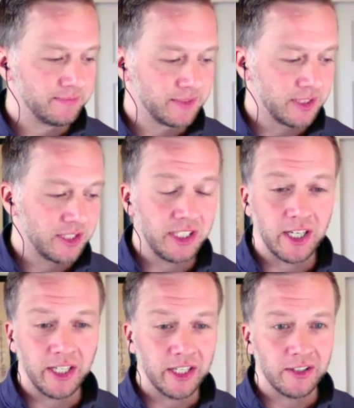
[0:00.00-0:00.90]

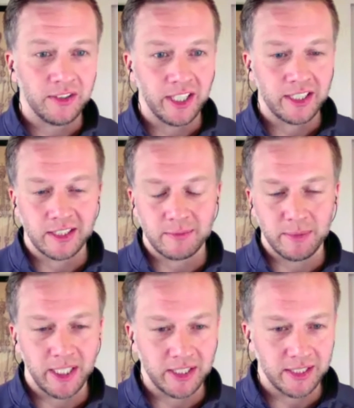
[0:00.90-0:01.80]
scenario Nick just
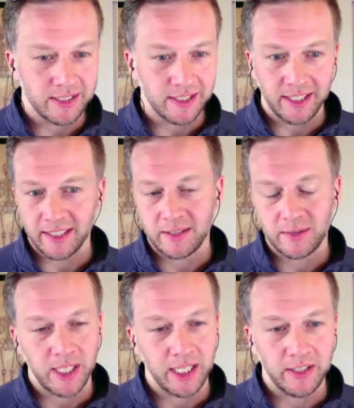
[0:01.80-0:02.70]
mentioned is that's
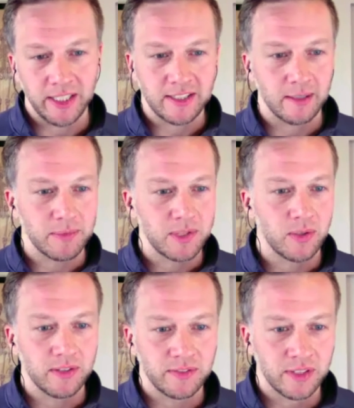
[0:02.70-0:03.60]
why you need some
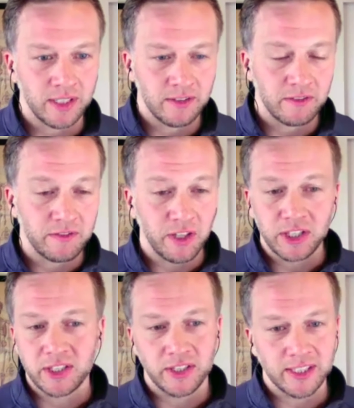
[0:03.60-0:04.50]
sort of
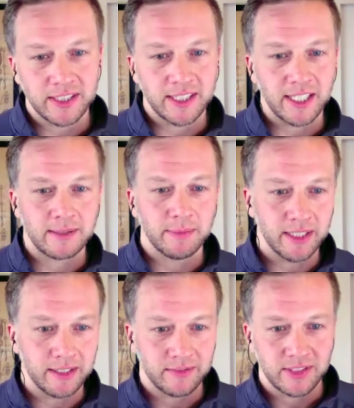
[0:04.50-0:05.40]
functional
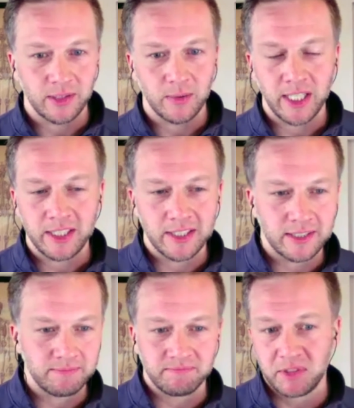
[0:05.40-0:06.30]
assessment. So we're not
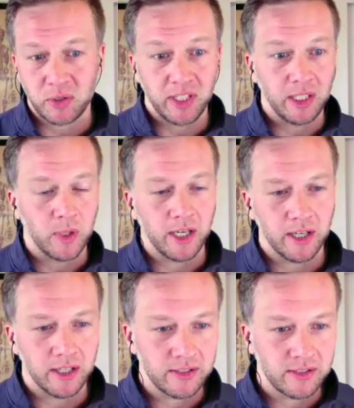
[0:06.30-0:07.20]
just treating what
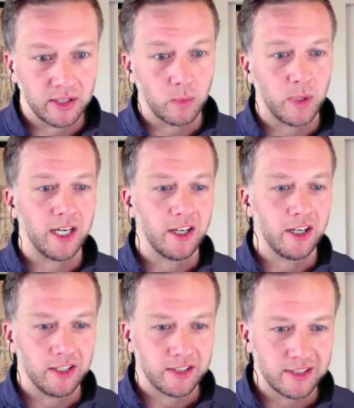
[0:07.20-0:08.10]
hurts or where it
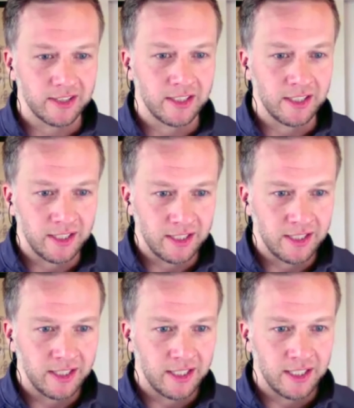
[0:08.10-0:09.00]
hurts.
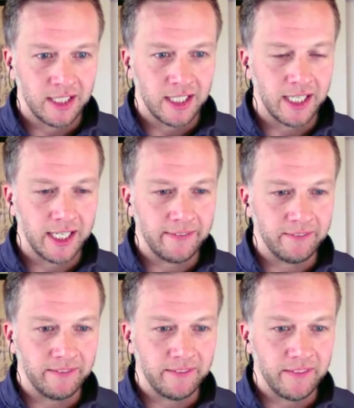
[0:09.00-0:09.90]

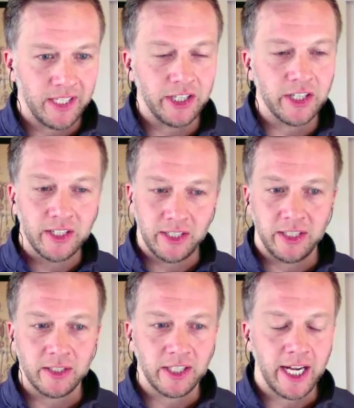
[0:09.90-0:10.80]
Yep. And
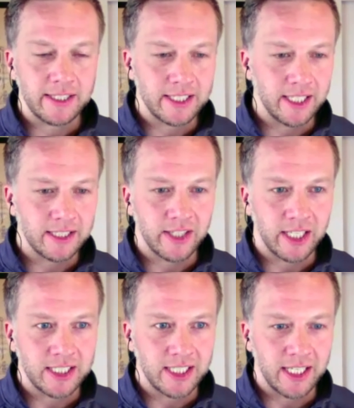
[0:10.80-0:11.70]
your last answer
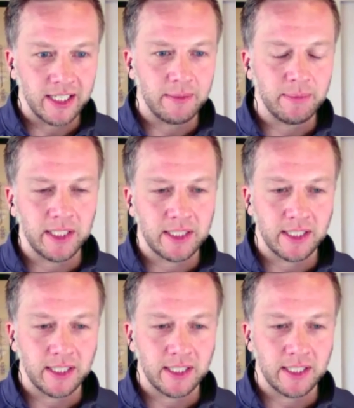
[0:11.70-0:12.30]
actually kind of led me to